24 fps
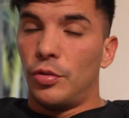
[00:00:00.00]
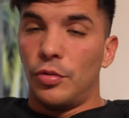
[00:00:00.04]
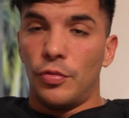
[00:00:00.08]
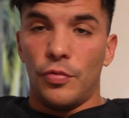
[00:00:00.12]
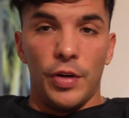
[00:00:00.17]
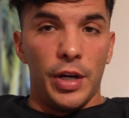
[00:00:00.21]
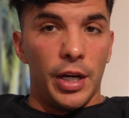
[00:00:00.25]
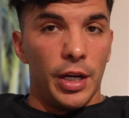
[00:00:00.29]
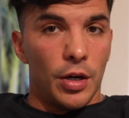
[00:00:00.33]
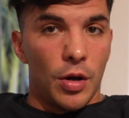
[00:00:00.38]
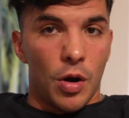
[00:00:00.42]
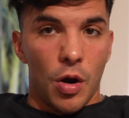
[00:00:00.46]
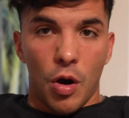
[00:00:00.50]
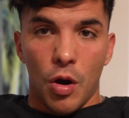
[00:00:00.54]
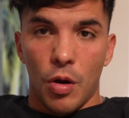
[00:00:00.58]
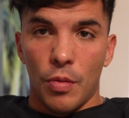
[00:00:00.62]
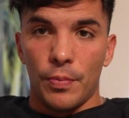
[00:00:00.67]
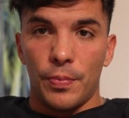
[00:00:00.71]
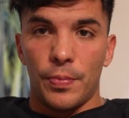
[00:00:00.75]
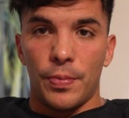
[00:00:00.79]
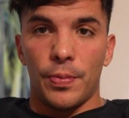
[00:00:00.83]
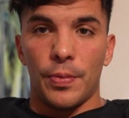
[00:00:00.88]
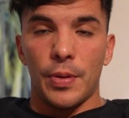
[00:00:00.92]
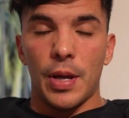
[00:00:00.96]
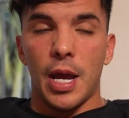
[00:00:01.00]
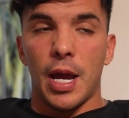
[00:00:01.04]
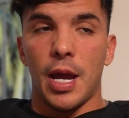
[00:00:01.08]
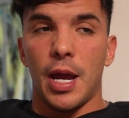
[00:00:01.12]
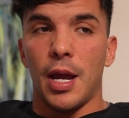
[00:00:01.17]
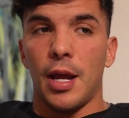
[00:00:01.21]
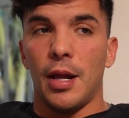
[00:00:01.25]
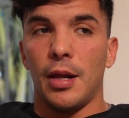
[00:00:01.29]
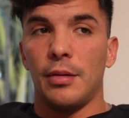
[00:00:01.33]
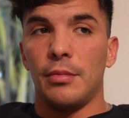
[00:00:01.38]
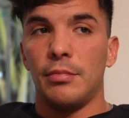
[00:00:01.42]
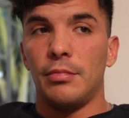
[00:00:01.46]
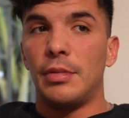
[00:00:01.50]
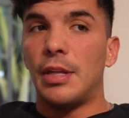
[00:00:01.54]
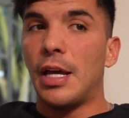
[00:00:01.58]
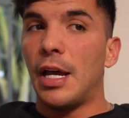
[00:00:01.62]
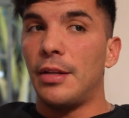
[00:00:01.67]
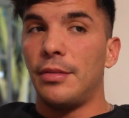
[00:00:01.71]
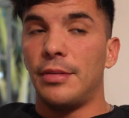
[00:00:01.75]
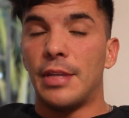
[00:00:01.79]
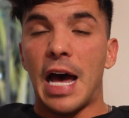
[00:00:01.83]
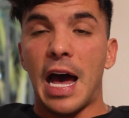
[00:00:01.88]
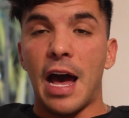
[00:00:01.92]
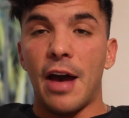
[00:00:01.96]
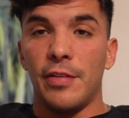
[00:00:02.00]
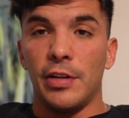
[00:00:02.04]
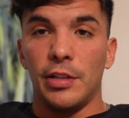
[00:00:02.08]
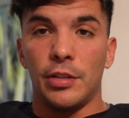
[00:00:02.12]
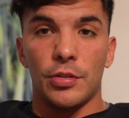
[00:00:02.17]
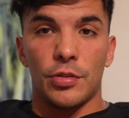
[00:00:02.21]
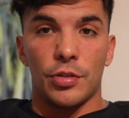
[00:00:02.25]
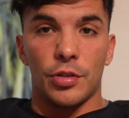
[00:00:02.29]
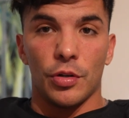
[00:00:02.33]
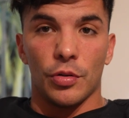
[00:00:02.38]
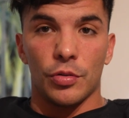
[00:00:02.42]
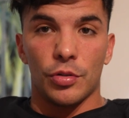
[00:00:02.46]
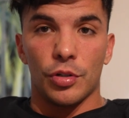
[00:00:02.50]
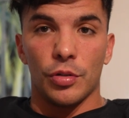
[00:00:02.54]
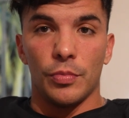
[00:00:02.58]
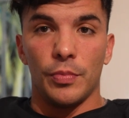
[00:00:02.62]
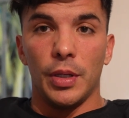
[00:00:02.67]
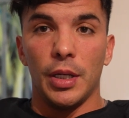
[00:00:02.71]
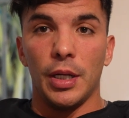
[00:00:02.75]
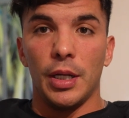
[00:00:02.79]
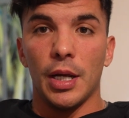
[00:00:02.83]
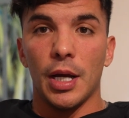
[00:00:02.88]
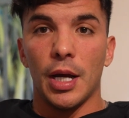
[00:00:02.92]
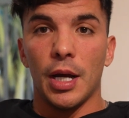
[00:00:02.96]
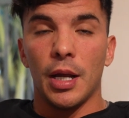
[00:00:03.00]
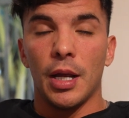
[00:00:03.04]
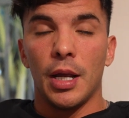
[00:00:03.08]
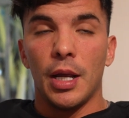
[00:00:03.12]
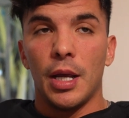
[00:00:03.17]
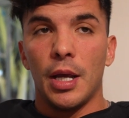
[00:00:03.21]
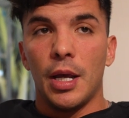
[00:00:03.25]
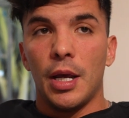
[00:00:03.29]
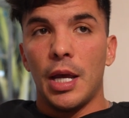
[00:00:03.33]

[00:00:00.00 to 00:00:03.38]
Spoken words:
recomp and then dive into social media,